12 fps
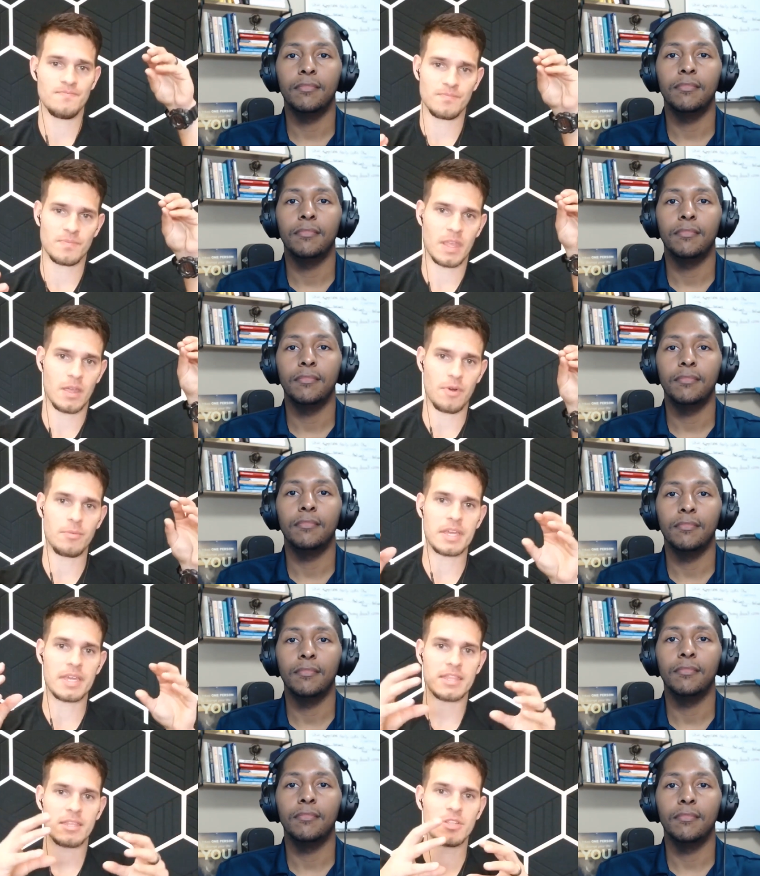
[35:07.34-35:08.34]
Speaker 1: And we're
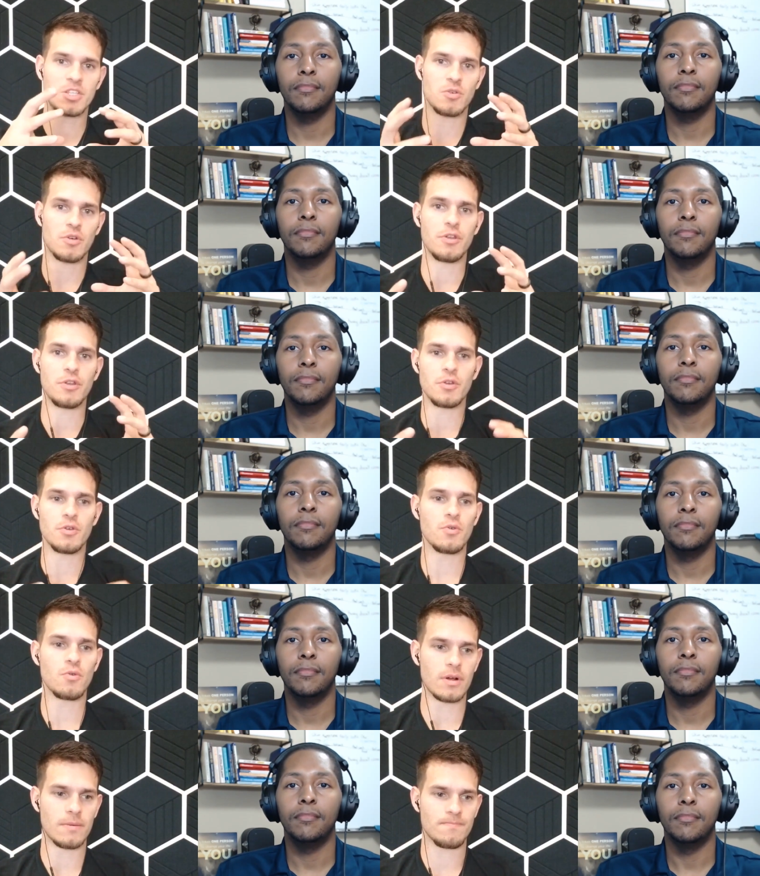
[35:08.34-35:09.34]
able to get them into a
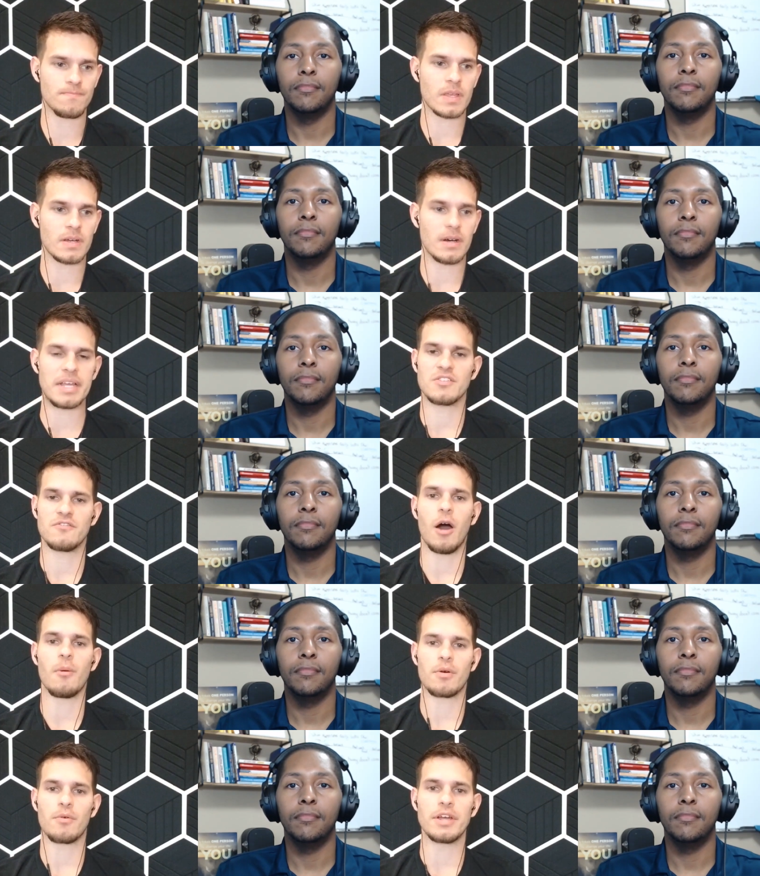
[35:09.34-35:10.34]
new base
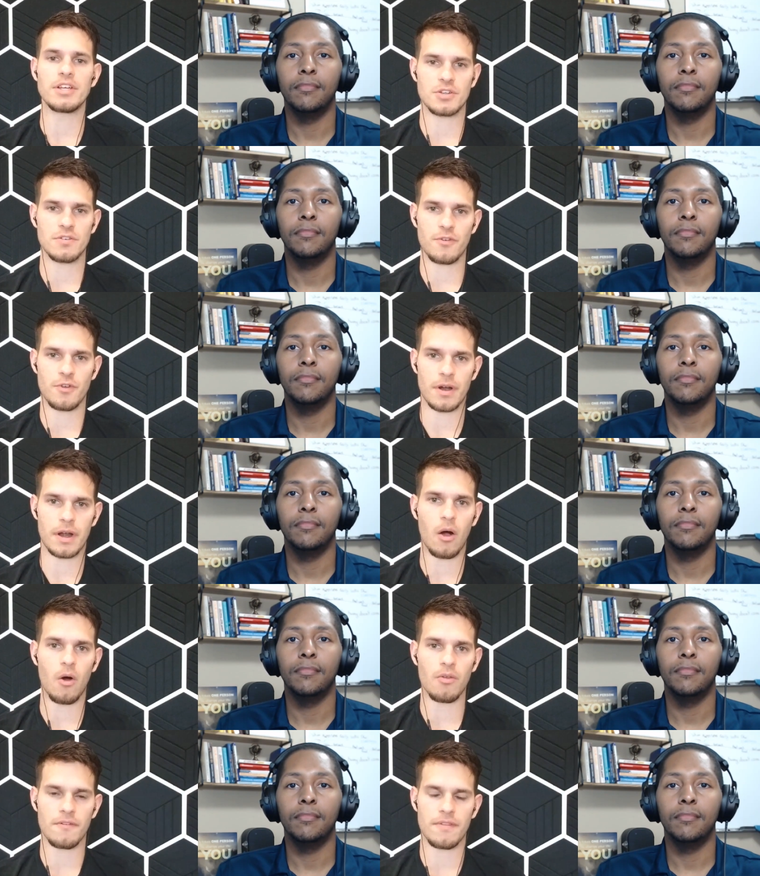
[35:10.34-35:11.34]
of operation for their
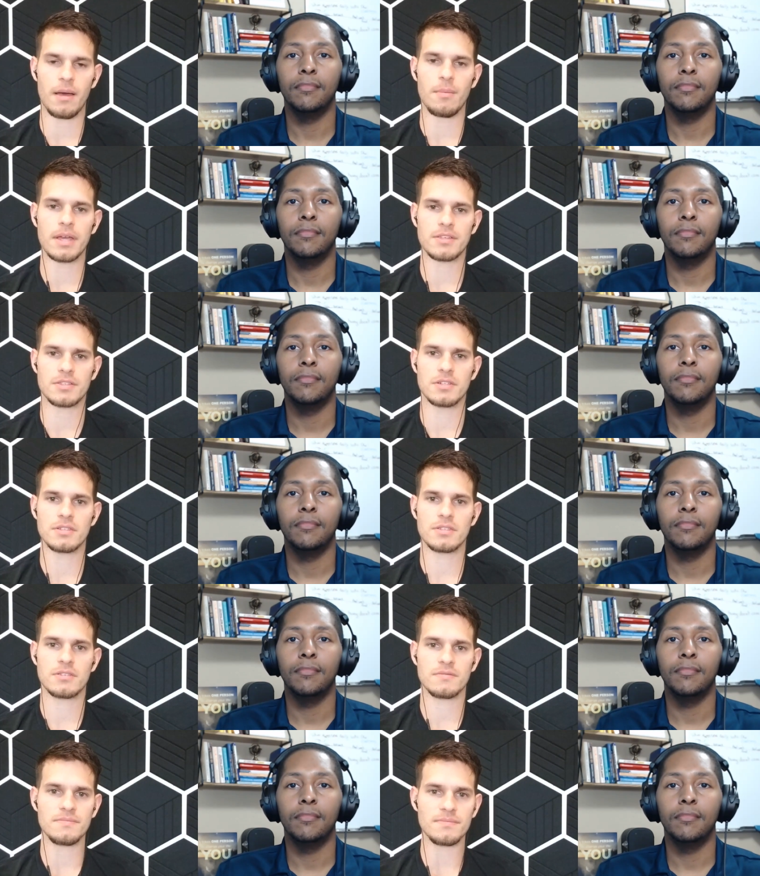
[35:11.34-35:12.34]
health, if that makes
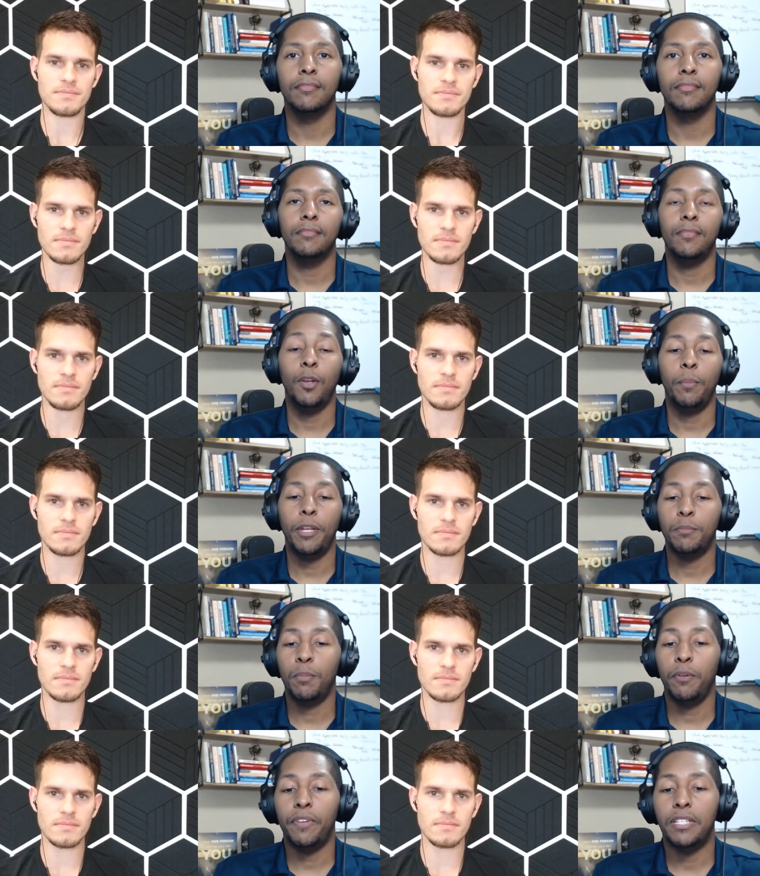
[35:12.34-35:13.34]
sense.
Speaker 2: It makes
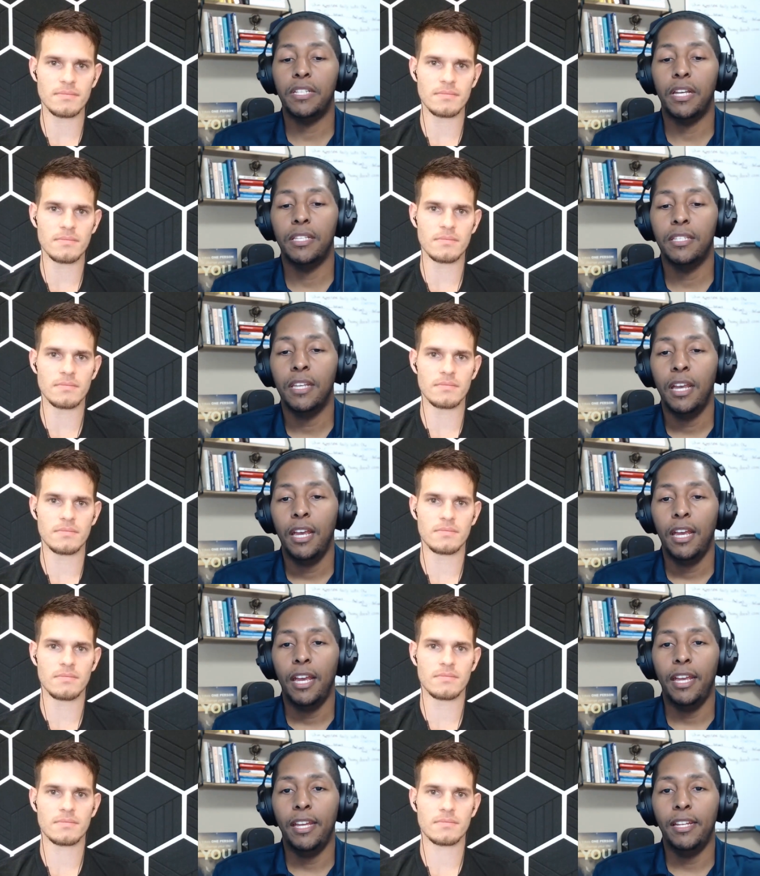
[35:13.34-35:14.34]
perfect sense.
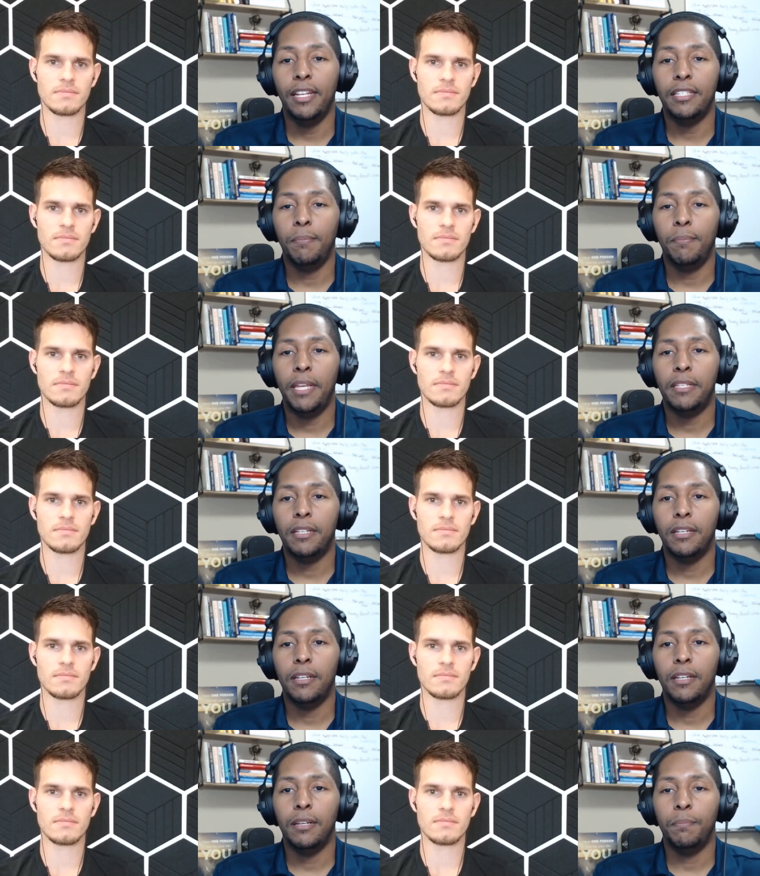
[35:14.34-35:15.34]
And it's
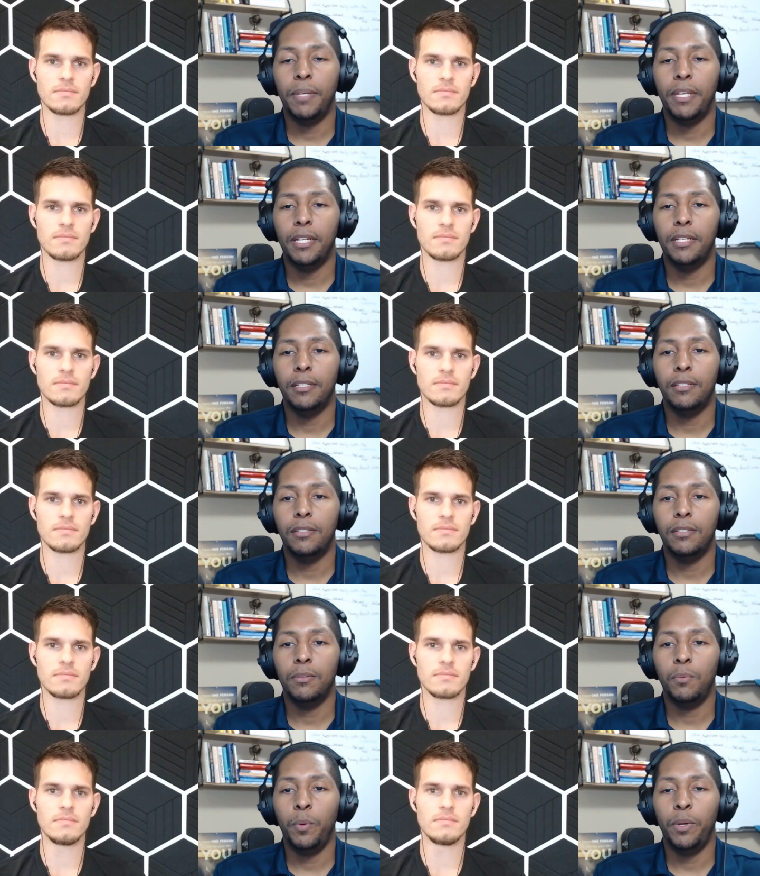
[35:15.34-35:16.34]
amazing because
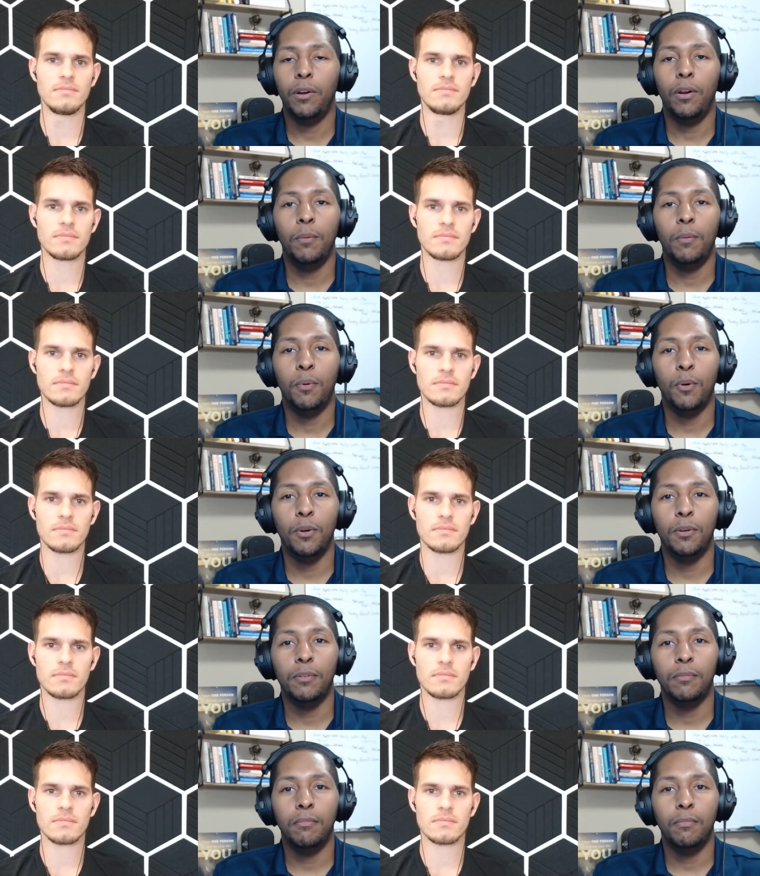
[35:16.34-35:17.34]
we're all
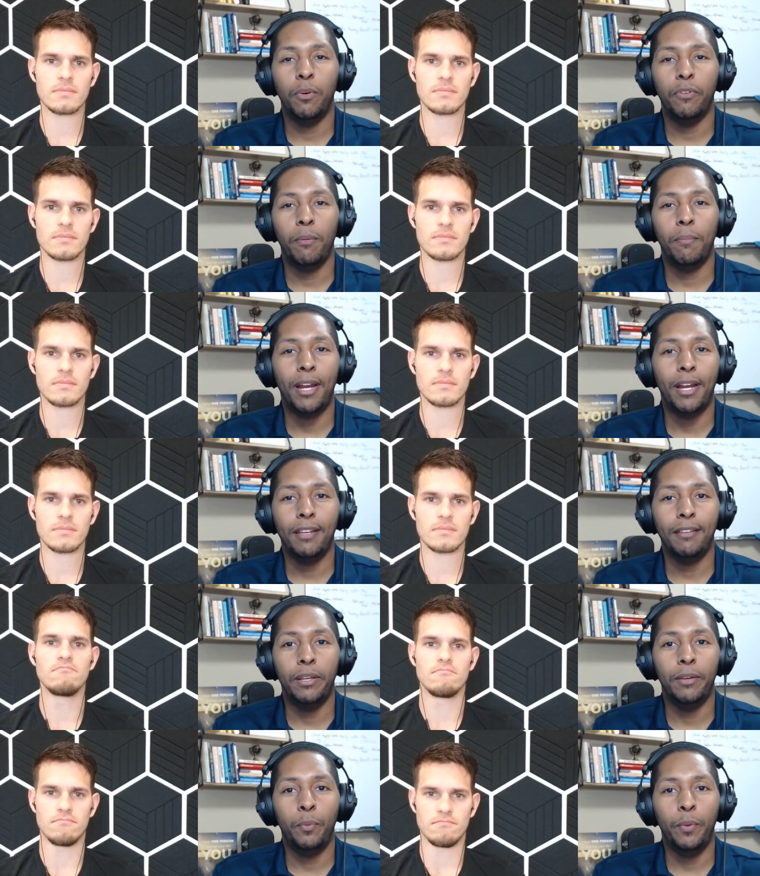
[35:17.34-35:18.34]
born with our body.
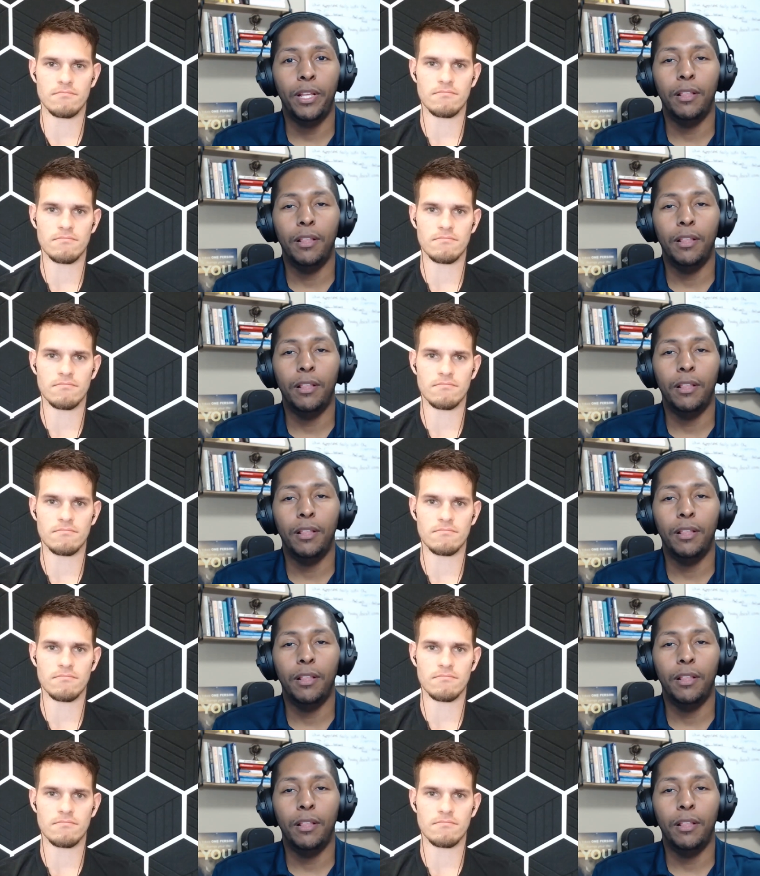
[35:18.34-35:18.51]
We